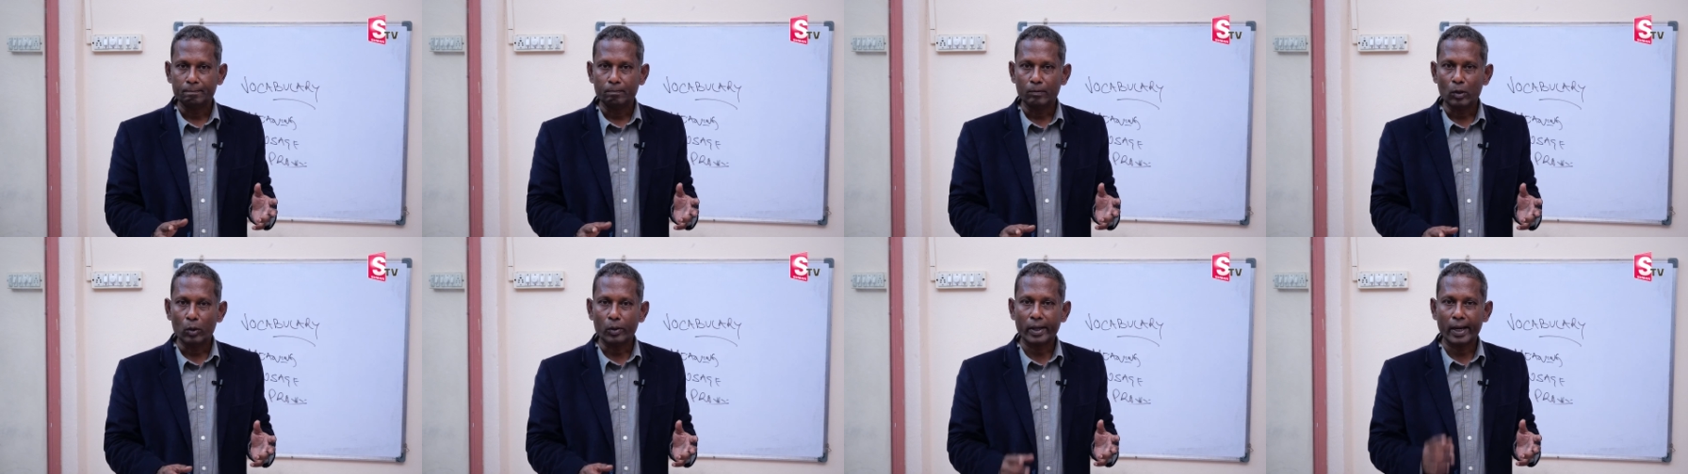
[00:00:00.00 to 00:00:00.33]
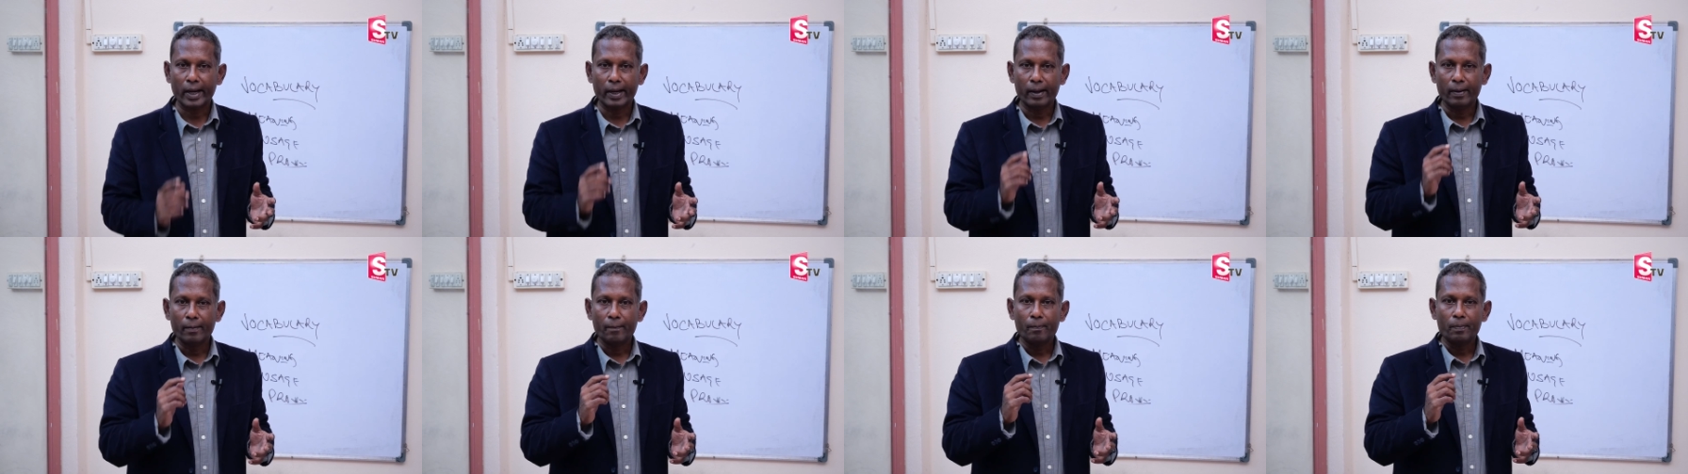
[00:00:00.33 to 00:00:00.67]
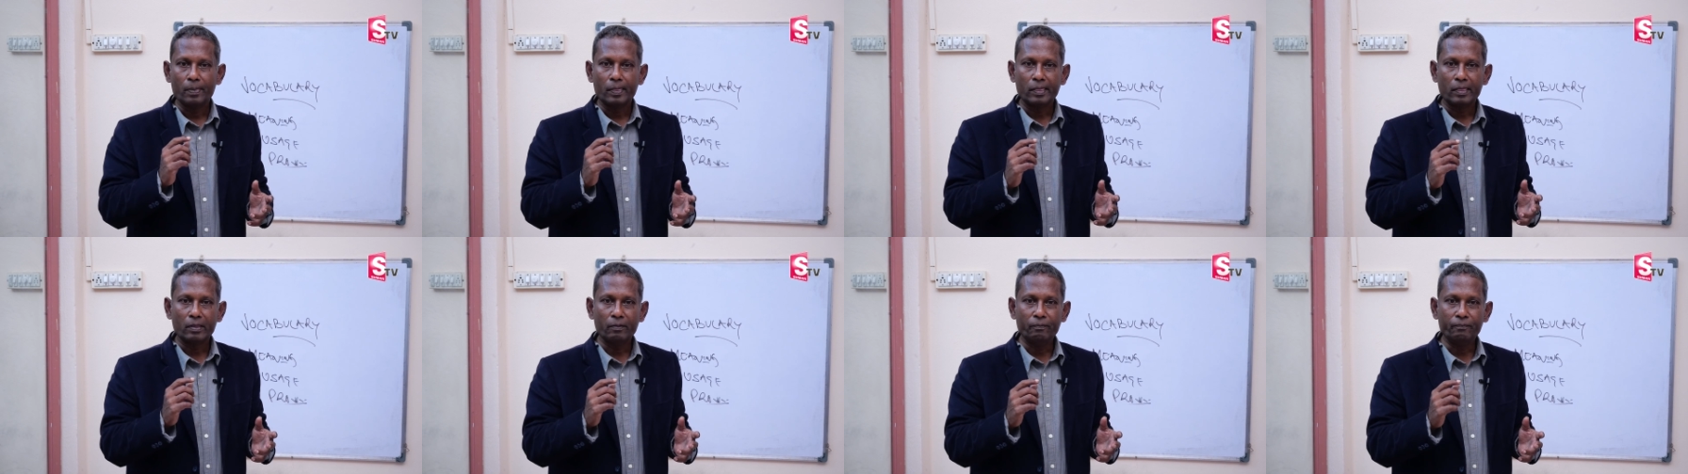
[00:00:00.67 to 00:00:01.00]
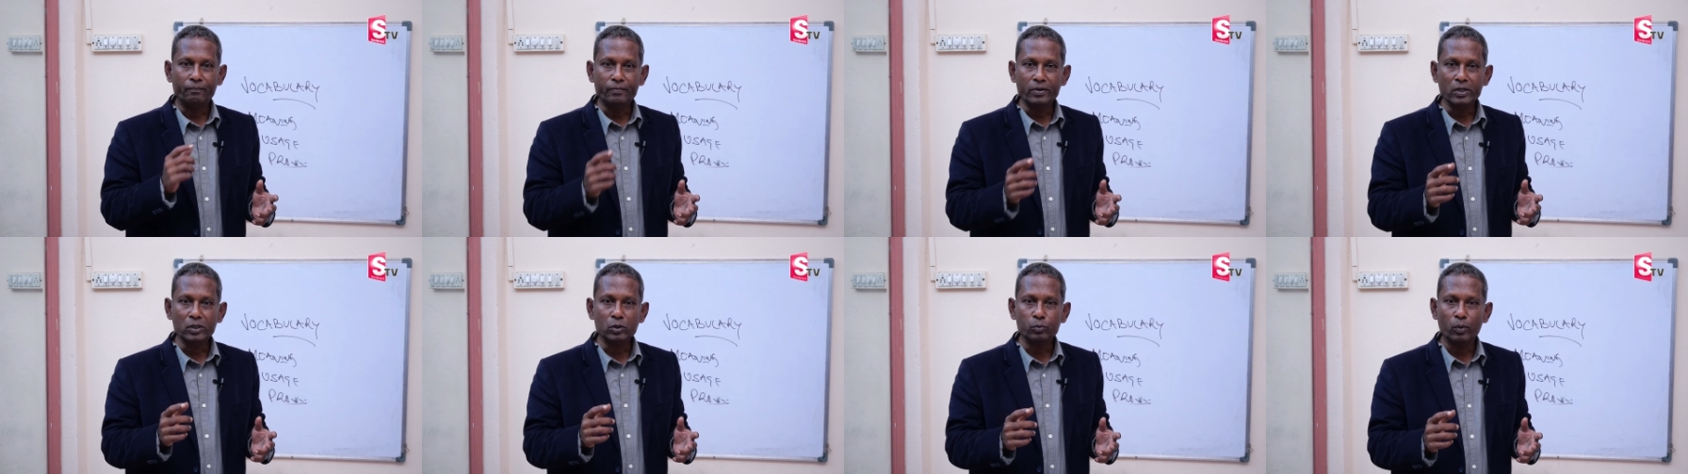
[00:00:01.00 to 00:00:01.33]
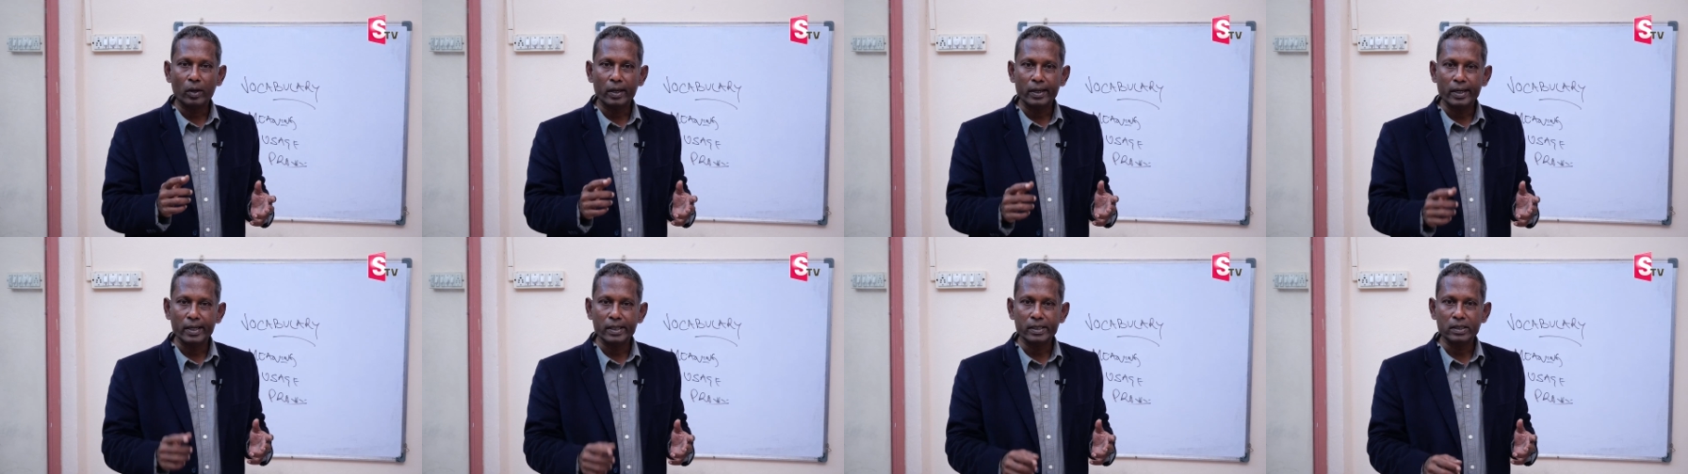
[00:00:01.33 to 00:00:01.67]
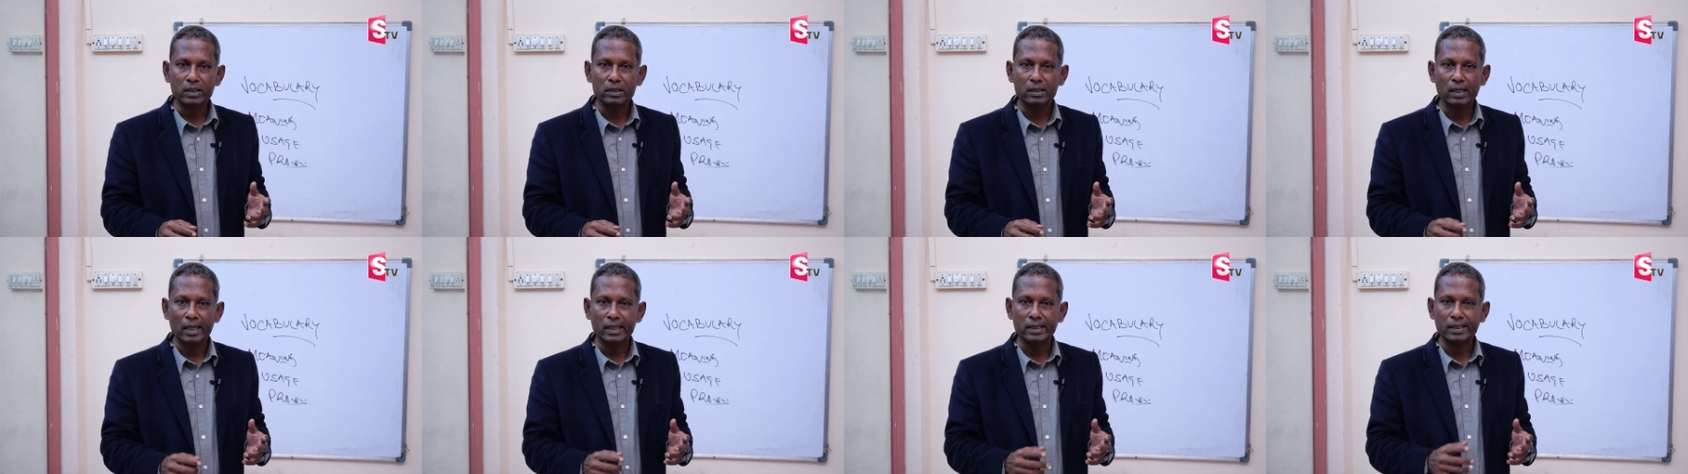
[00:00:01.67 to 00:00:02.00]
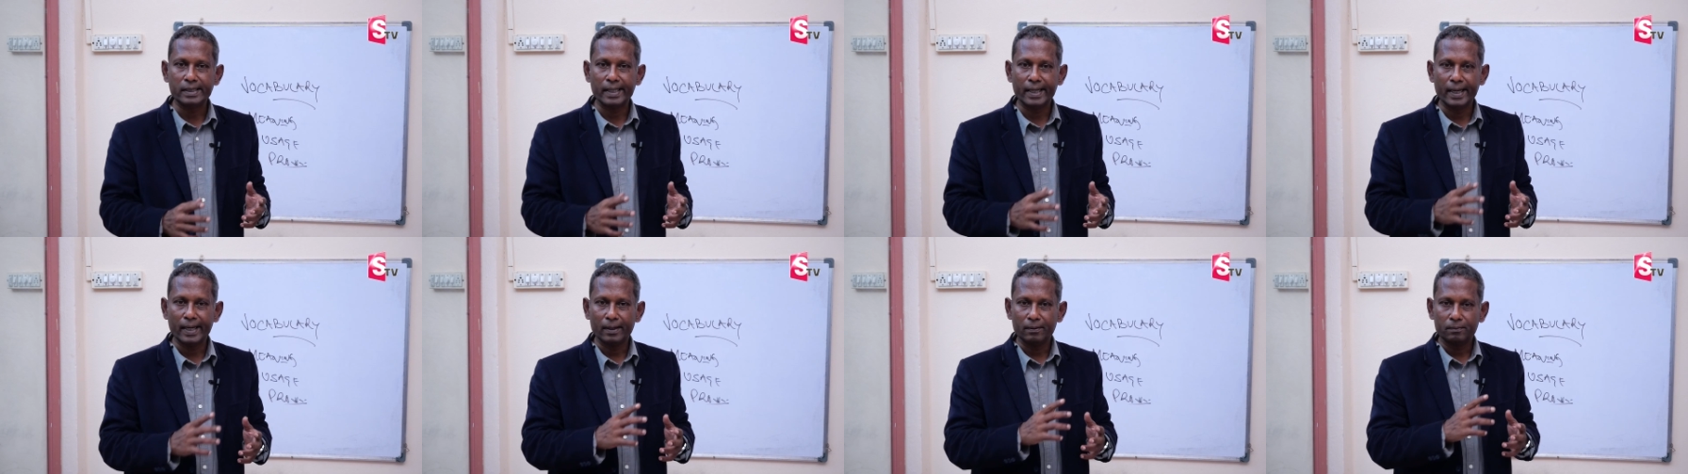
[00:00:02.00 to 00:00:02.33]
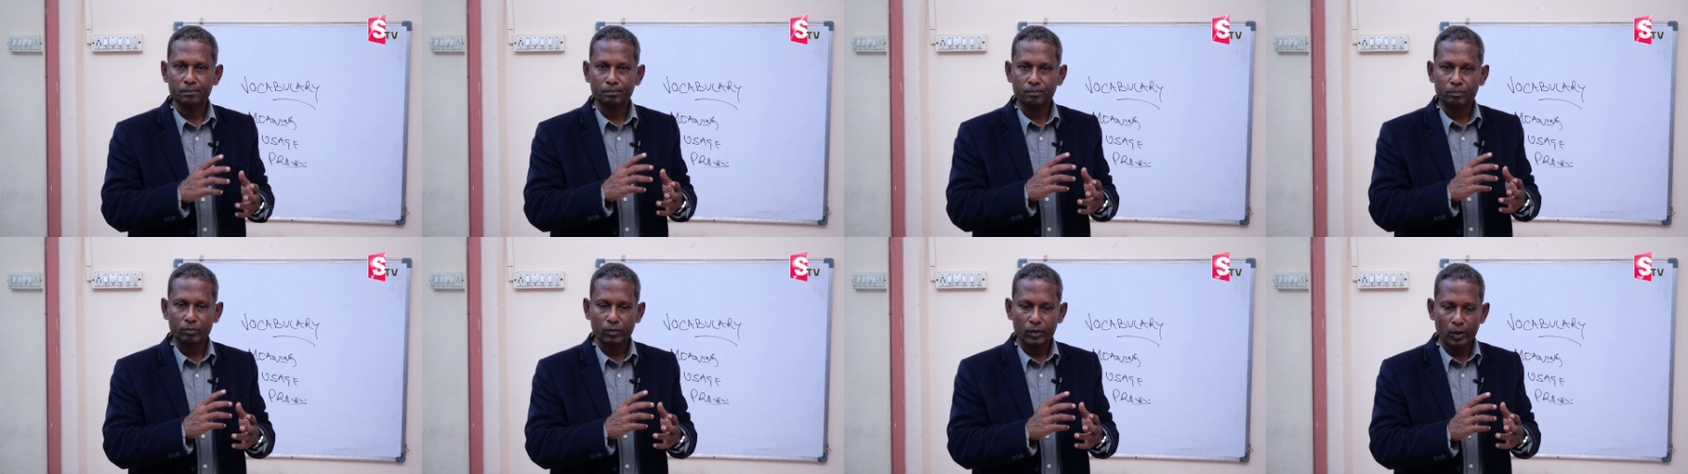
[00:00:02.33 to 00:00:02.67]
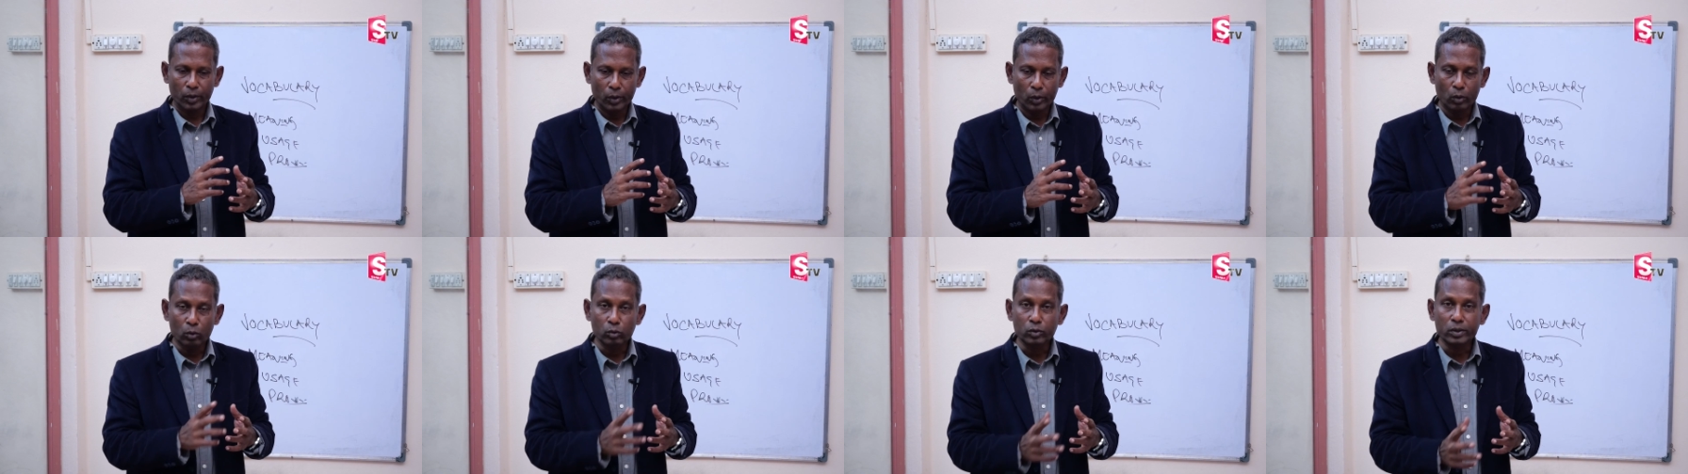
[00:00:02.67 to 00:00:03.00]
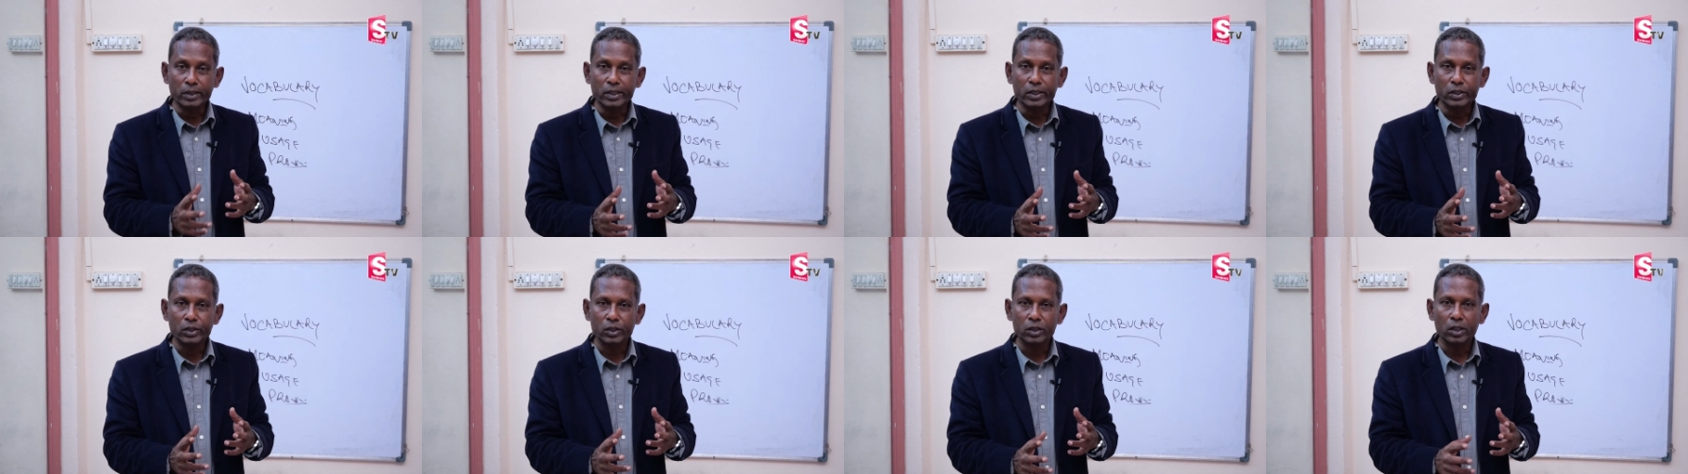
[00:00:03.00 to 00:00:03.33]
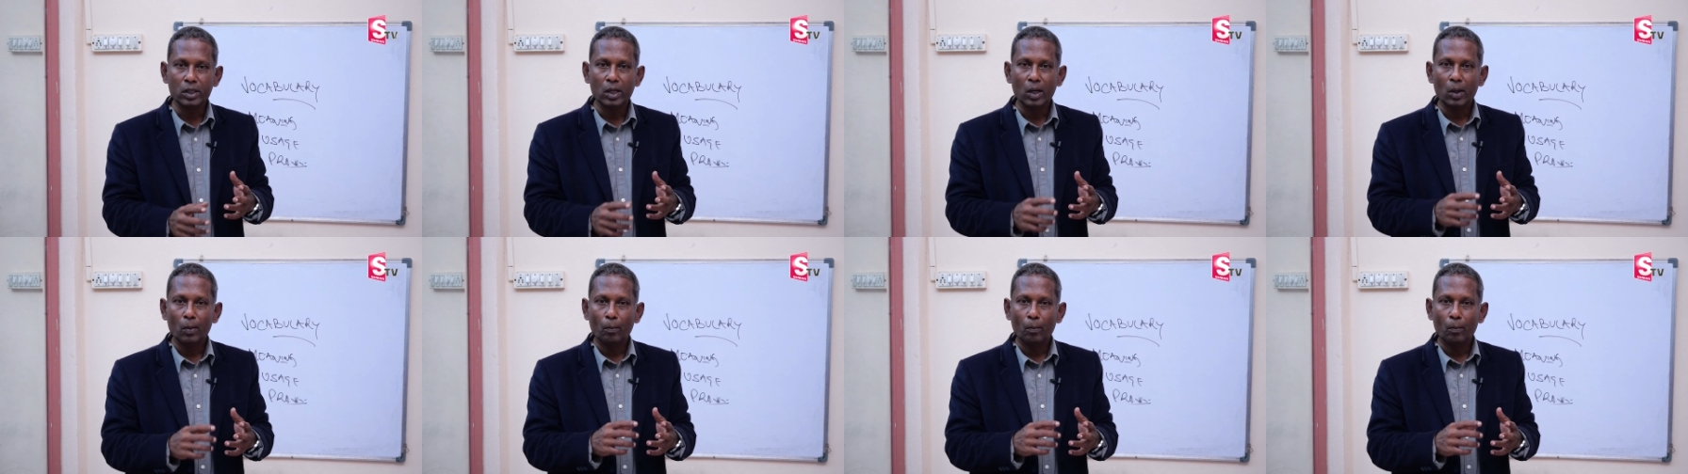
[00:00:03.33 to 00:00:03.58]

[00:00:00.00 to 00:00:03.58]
Okay. The first one is, let's say, usage,